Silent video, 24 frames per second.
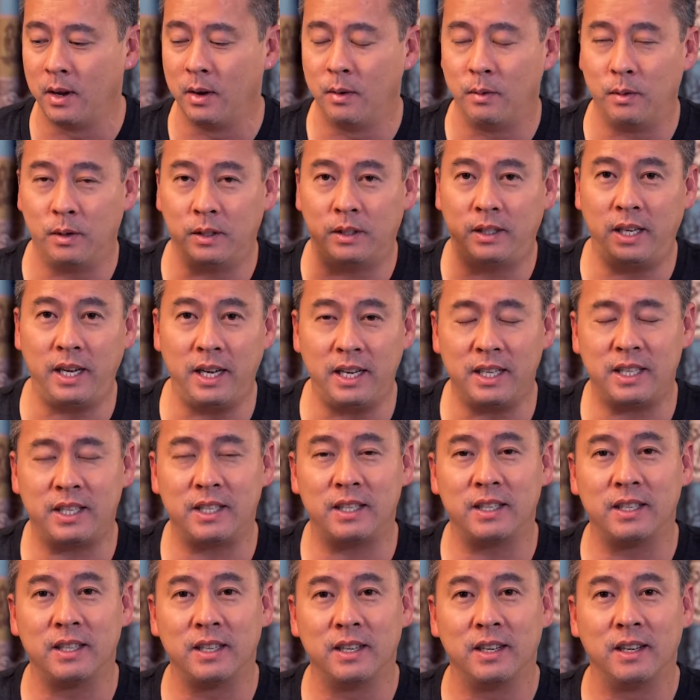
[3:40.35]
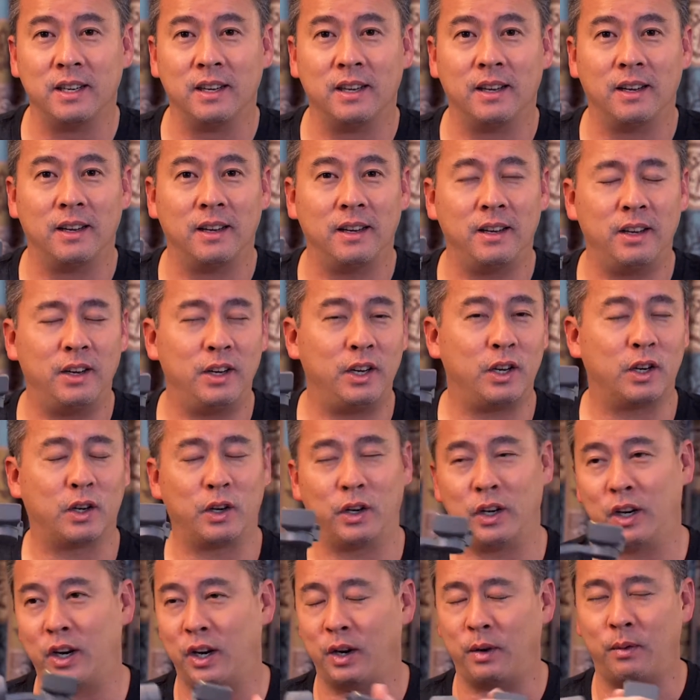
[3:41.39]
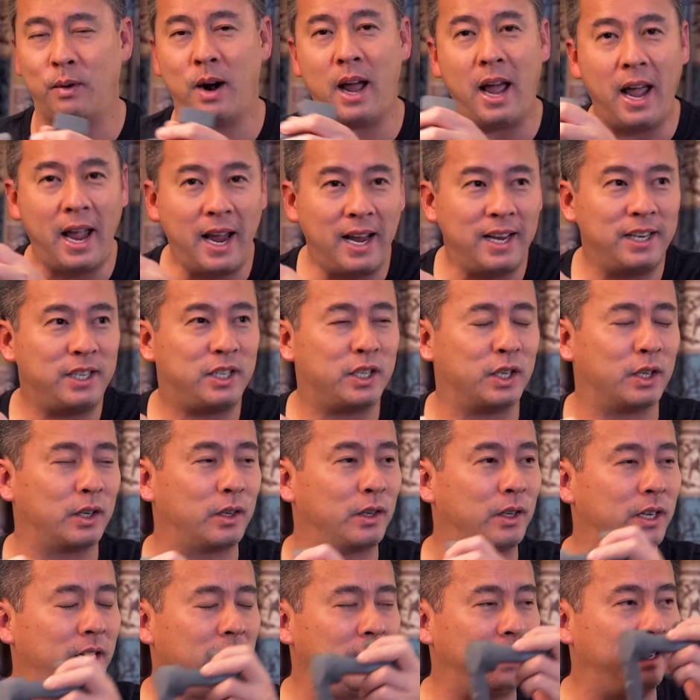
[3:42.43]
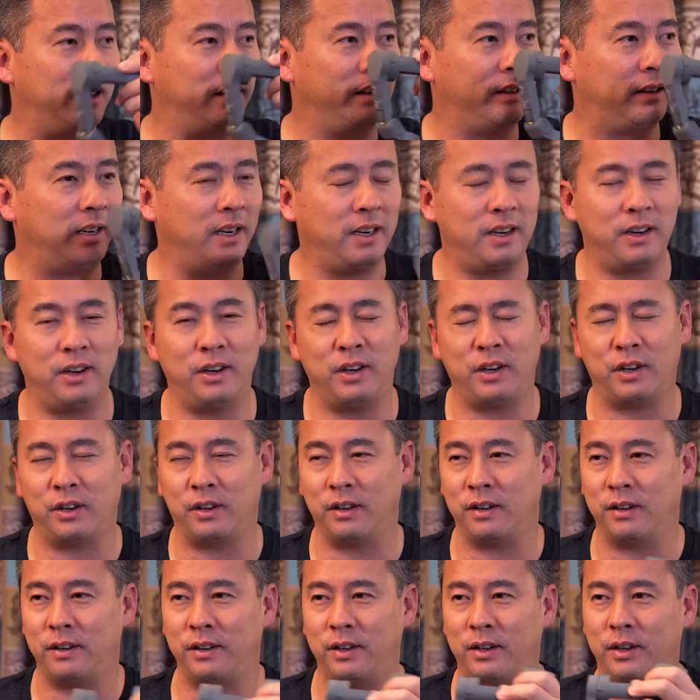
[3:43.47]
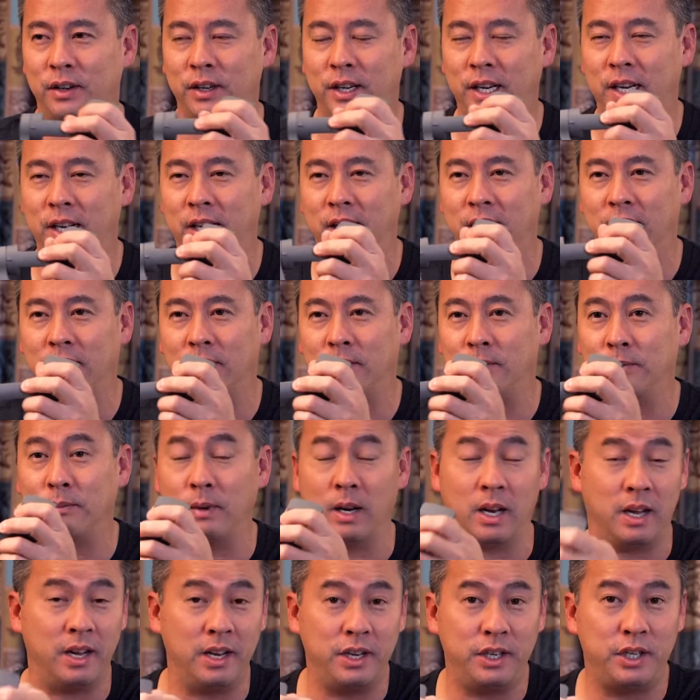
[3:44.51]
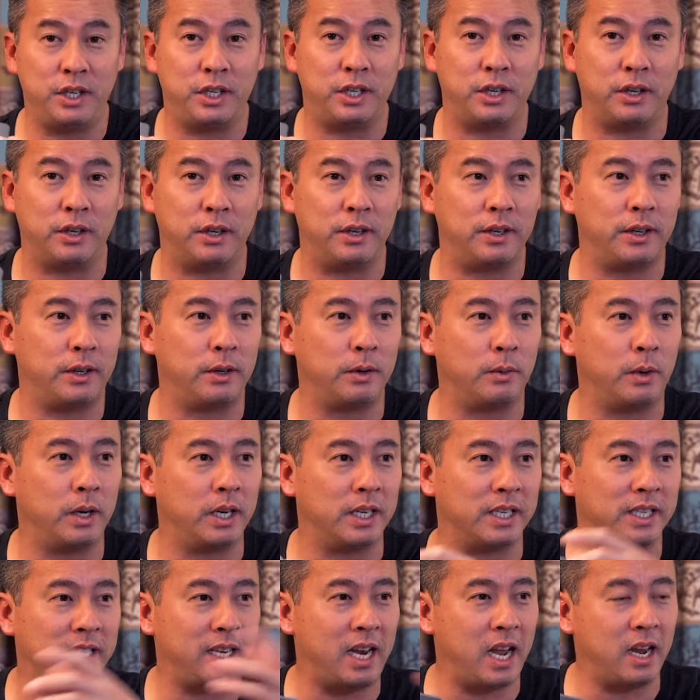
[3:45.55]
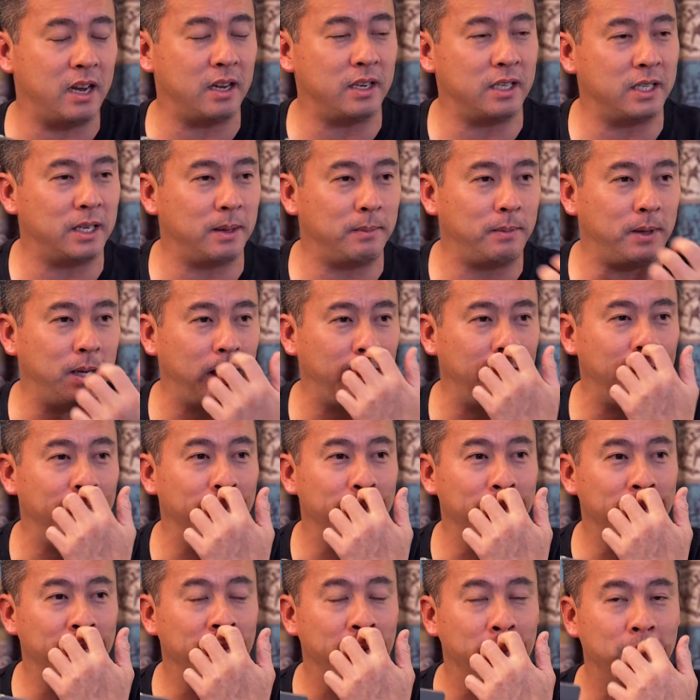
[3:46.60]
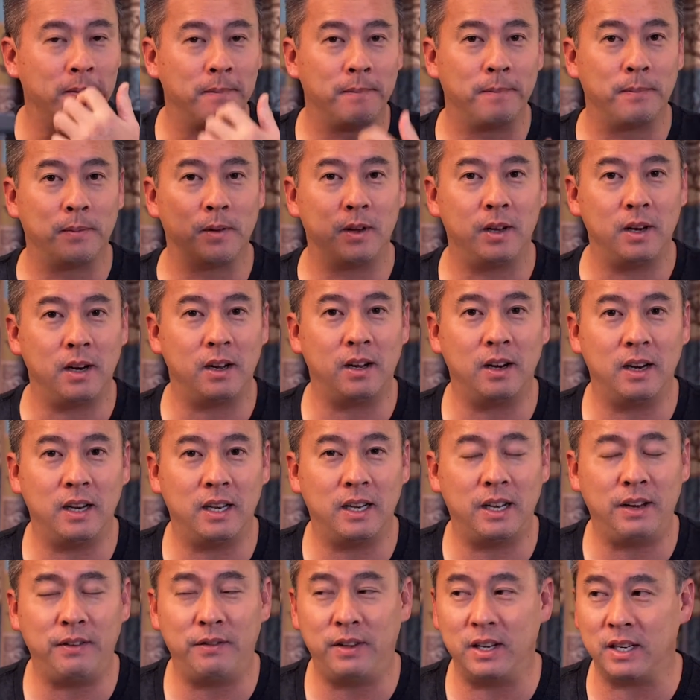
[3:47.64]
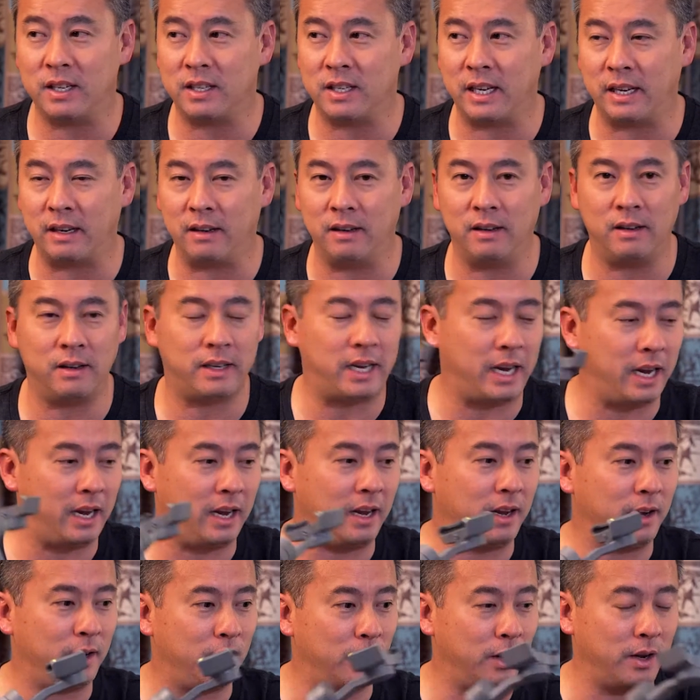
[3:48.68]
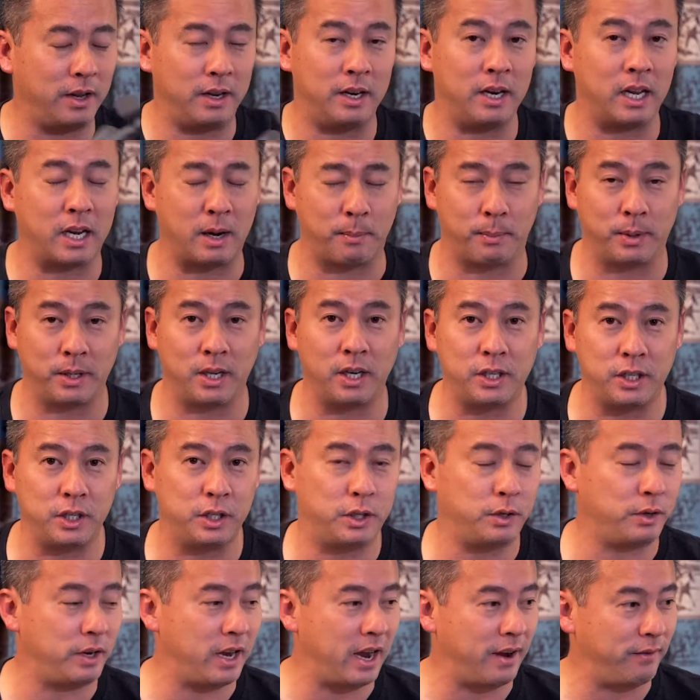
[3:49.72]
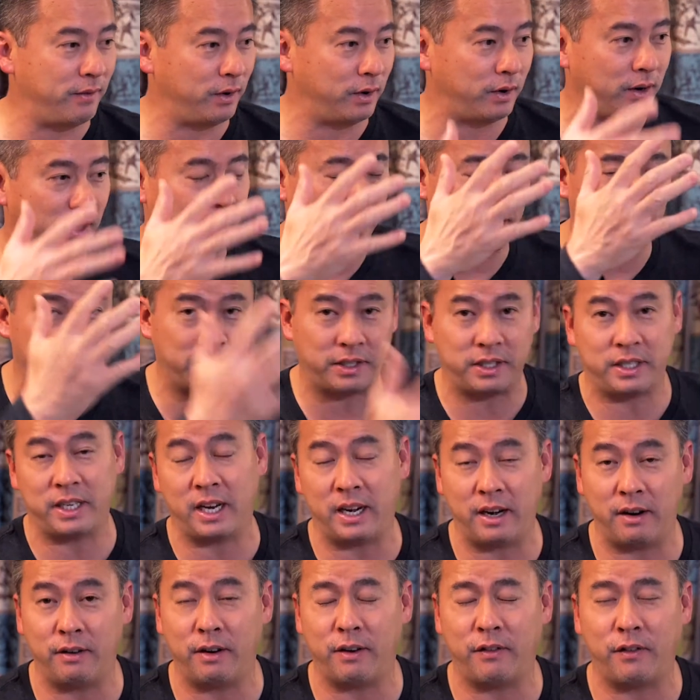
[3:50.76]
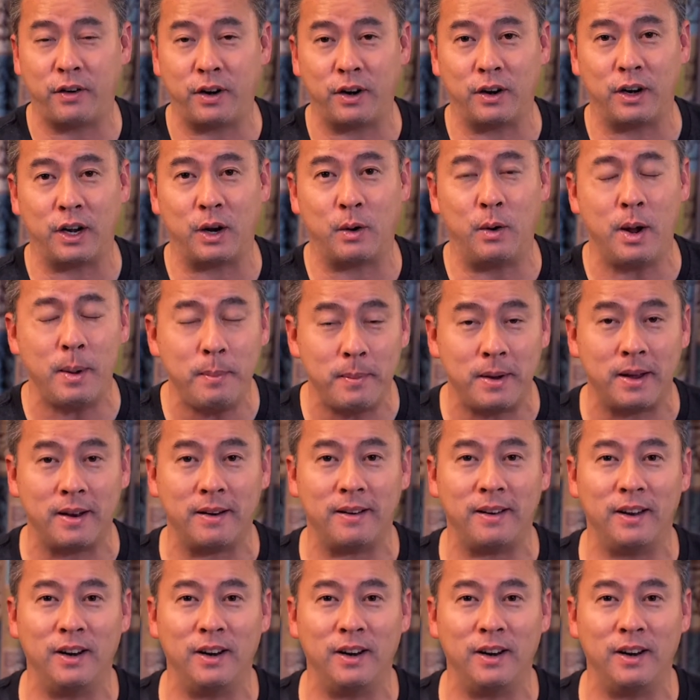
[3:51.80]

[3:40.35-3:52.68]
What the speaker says: Well, this. You're going on rides, you're eating dinner, you're eating lunch, you want to snack on something. You're not going to leave this like, okay, like a production shoot, you have your set area for your equipment.